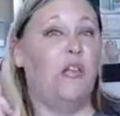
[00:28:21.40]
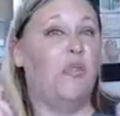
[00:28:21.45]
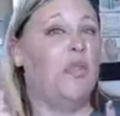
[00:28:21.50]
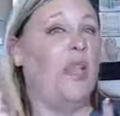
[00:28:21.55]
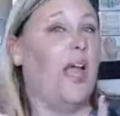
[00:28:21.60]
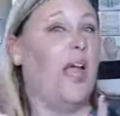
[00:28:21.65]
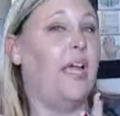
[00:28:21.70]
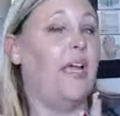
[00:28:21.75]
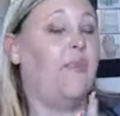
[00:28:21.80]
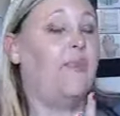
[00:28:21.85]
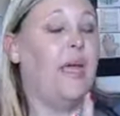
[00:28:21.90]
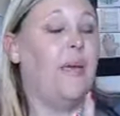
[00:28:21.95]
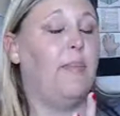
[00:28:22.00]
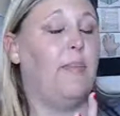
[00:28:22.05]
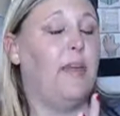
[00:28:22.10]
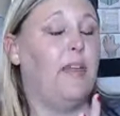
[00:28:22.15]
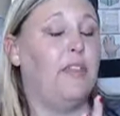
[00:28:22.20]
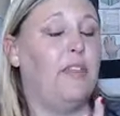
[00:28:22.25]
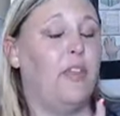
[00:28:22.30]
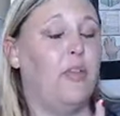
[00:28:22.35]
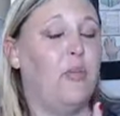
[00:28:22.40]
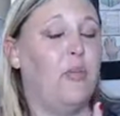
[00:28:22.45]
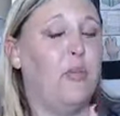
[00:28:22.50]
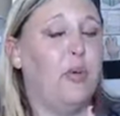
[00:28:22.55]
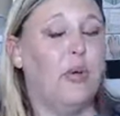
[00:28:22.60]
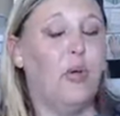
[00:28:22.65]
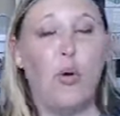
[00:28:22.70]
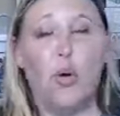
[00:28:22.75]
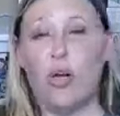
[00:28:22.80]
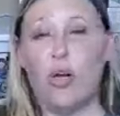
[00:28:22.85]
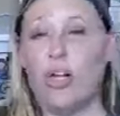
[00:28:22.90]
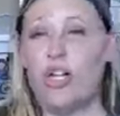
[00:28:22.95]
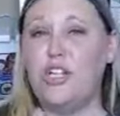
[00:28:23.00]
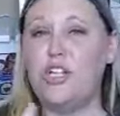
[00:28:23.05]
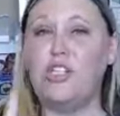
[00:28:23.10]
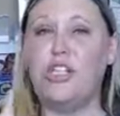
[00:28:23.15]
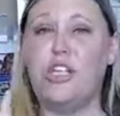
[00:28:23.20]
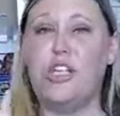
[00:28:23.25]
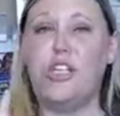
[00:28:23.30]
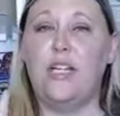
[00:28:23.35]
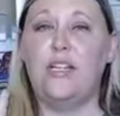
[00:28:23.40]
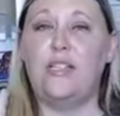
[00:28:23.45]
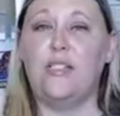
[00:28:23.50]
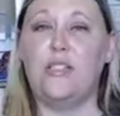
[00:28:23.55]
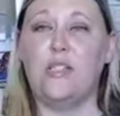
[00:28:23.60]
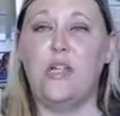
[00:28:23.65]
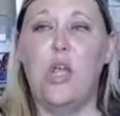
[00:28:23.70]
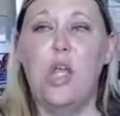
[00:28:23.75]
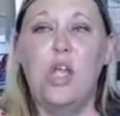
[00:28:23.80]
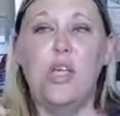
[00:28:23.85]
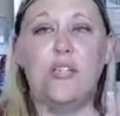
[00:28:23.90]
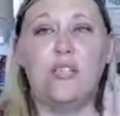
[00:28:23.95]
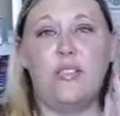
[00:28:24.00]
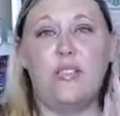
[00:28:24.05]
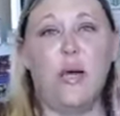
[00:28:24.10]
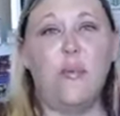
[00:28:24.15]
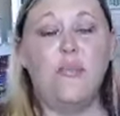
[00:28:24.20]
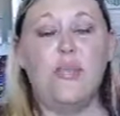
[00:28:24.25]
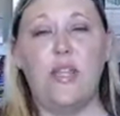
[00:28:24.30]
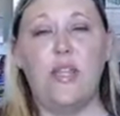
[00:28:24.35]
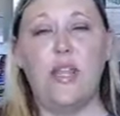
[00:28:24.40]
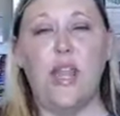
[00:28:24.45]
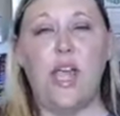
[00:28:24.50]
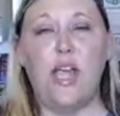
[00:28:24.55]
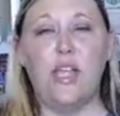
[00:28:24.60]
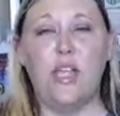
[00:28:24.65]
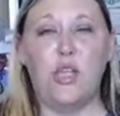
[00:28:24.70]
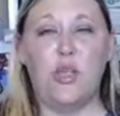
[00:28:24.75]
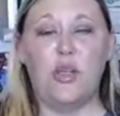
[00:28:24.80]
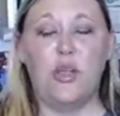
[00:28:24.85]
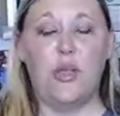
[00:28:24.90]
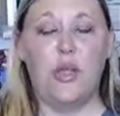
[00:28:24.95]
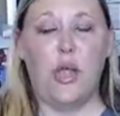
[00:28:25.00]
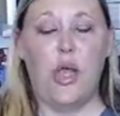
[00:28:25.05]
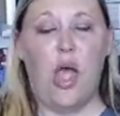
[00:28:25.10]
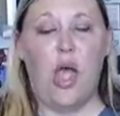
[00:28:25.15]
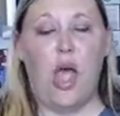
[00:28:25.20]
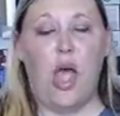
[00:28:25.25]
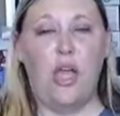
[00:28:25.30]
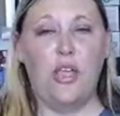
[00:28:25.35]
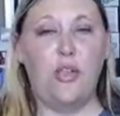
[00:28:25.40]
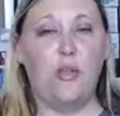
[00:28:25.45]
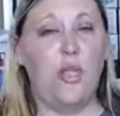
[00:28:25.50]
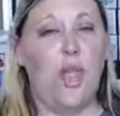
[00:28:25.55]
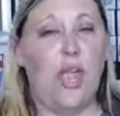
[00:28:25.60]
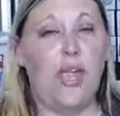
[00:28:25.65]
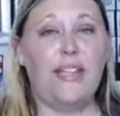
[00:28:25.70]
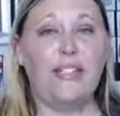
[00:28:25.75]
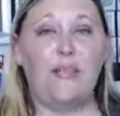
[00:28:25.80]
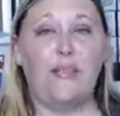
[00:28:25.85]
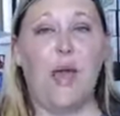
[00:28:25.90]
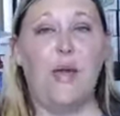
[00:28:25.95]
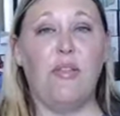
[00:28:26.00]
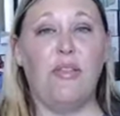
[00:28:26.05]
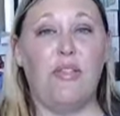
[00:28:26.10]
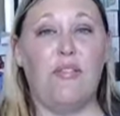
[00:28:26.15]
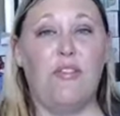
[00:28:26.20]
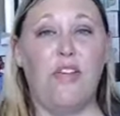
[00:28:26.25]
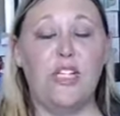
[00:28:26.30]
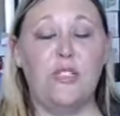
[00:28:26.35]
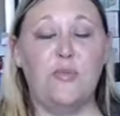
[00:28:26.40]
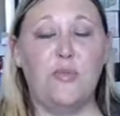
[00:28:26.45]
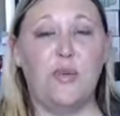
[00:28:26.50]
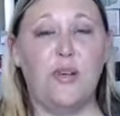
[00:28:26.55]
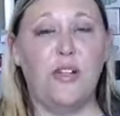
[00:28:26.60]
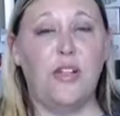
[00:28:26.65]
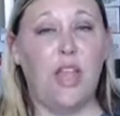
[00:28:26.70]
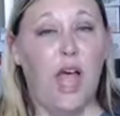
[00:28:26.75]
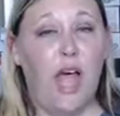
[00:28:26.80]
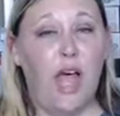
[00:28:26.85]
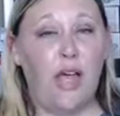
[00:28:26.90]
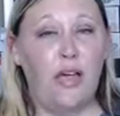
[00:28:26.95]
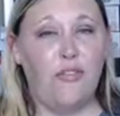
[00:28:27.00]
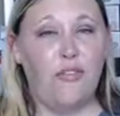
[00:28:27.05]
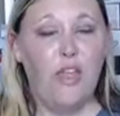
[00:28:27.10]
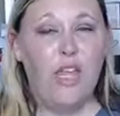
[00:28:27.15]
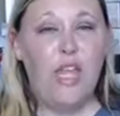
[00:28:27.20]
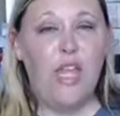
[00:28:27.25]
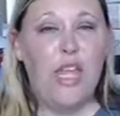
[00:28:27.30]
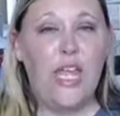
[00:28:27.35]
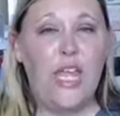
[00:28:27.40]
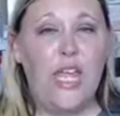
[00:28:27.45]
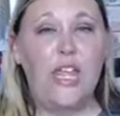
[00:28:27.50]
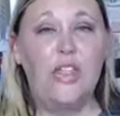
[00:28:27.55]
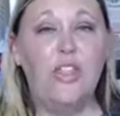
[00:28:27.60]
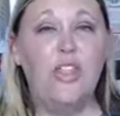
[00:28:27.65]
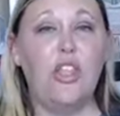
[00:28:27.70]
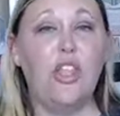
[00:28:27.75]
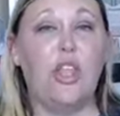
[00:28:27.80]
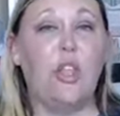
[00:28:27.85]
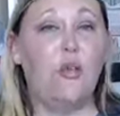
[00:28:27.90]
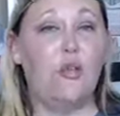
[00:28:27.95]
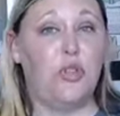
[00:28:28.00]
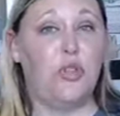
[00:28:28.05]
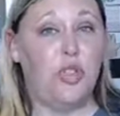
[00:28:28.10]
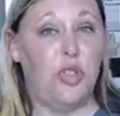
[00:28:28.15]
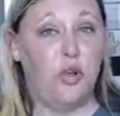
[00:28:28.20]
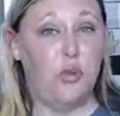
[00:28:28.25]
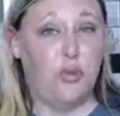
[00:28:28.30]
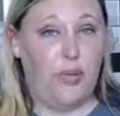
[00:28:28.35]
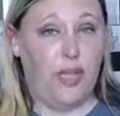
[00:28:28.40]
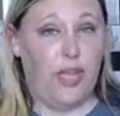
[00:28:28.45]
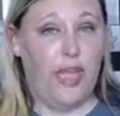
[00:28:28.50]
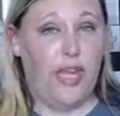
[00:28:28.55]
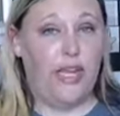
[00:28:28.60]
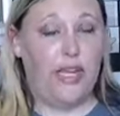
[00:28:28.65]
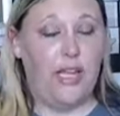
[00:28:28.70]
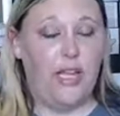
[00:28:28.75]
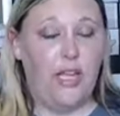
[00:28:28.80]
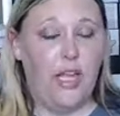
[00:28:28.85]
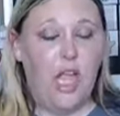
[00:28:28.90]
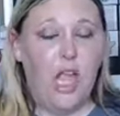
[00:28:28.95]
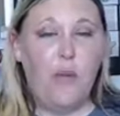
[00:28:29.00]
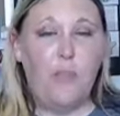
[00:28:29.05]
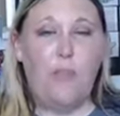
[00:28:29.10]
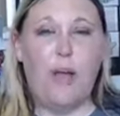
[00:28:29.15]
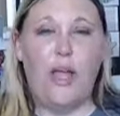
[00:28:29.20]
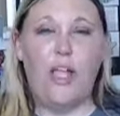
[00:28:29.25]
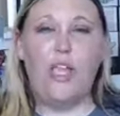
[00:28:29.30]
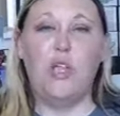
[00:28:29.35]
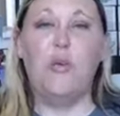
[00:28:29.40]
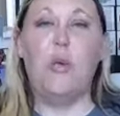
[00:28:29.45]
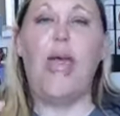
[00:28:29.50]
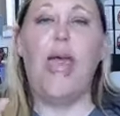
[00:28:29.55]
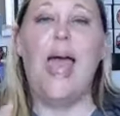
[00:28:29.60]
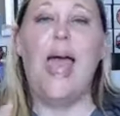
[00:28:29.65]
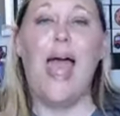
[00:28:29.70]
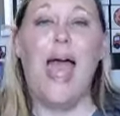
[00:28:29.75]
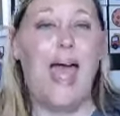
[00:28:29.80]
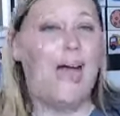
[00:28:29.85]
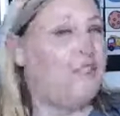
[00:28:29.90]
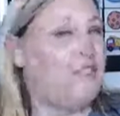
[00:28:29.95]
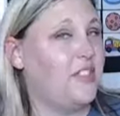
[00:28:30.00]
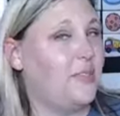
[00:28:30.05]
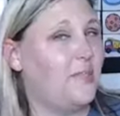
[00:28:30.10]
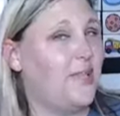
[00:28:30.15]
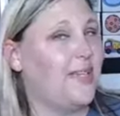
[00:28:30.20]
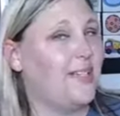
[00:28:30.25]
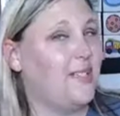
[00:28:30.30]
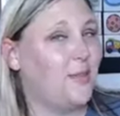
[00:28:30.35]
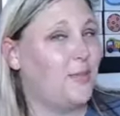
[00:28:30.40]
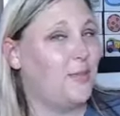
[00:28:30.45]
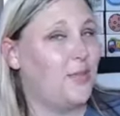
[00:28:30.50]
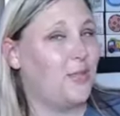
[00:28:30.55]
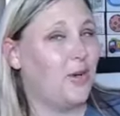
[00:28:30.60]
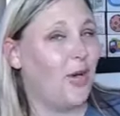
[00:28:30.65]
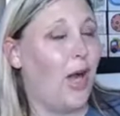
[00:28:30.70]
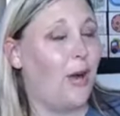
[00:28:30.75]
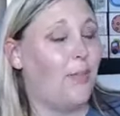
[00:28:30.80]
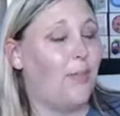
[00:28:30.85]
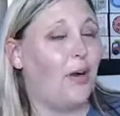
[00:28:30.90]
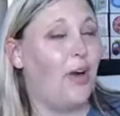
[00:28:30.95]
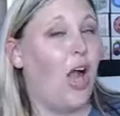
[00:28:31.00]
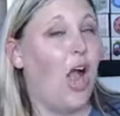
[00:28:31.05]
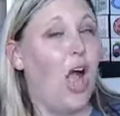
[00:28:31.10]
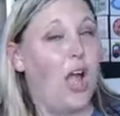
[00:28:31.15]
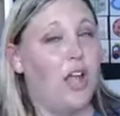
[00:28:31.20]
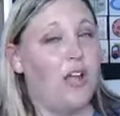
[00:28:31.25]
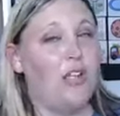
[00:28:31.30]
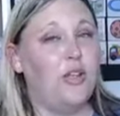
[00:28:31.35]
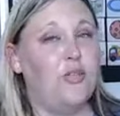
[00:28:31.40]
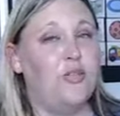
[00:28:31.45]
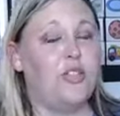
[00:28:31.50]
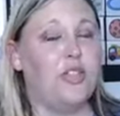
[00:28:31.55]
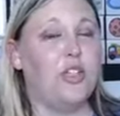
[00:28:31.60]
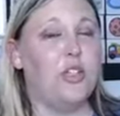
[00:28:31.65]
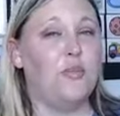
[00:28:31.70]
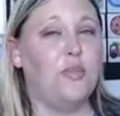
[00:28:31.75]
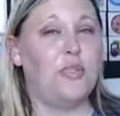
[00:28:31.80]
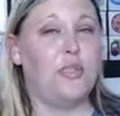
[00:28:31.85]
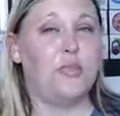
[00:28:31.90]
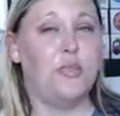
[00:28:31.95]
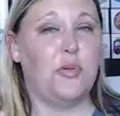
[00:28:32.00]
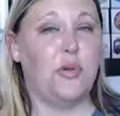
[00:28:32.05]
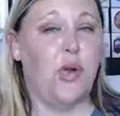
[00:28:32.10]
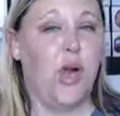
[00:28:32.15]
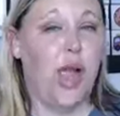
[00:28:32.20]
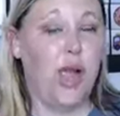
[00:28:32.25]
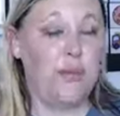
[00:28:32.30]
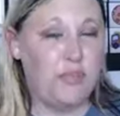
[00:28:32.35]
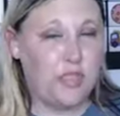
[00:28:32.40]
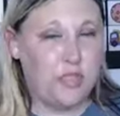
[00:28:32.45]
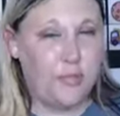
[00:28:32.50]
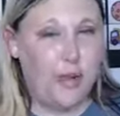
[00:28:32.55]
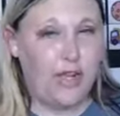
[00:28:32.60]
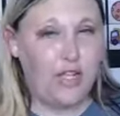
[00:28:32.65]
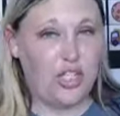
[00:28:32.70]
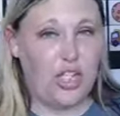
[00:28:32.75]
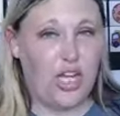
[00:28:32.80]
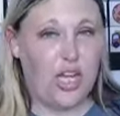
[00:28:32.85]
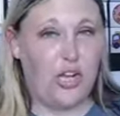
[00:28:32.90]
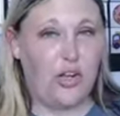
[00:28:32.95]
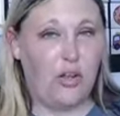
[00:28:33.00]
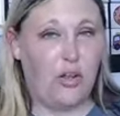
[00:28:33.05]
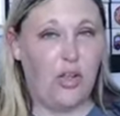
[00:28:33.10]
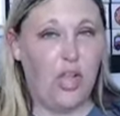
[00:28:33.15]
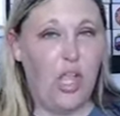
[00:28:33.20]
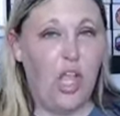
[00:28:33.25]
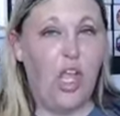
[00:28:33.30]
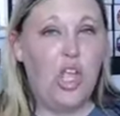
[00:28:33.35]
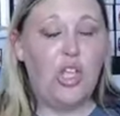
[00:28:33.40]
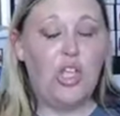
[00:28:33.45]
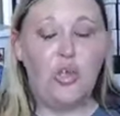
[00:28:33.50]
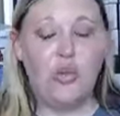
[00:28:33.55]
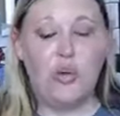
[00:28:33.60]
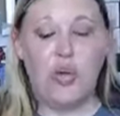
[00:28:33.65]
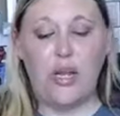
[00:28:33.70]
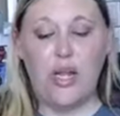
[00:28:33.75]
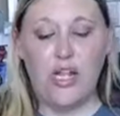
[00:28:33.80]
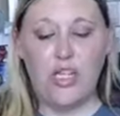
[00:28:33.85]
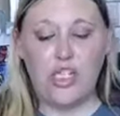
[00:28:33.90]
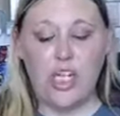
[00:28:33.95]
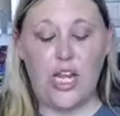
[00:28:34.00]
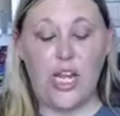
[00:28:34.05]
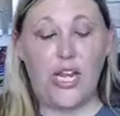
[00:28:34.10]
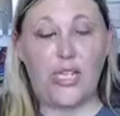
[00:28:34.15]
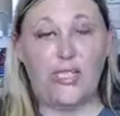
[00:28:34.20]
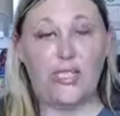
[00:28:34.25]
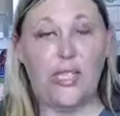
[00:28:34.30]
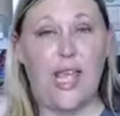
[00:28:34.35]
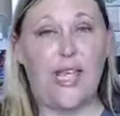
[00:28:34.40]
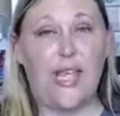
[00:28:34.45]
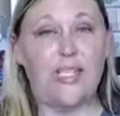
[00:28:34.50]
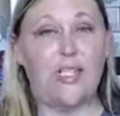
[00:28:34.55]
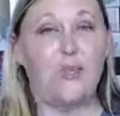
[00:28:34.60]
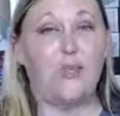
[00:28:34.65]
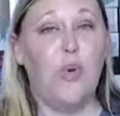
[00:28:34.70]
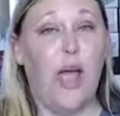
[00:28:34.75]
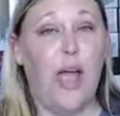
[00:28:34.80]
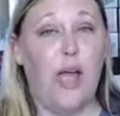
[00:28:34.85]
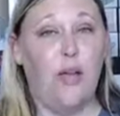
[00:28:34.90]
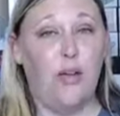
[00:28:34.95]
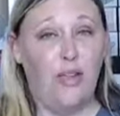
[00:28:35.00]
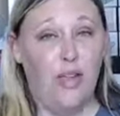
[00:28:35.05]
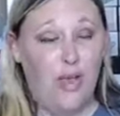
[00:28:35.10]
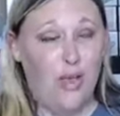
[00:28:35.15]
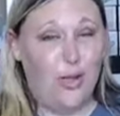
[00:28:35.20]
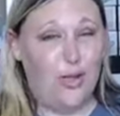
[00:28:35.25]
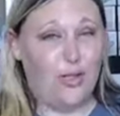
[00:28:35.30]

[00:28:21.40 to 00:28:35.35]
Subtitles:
you like maybe the recording sheets, something that you liked about the Facebook Live, in the YouTube link, but you have to be a subscriber on YouTube, subscribe to my channel, you get a chance as well.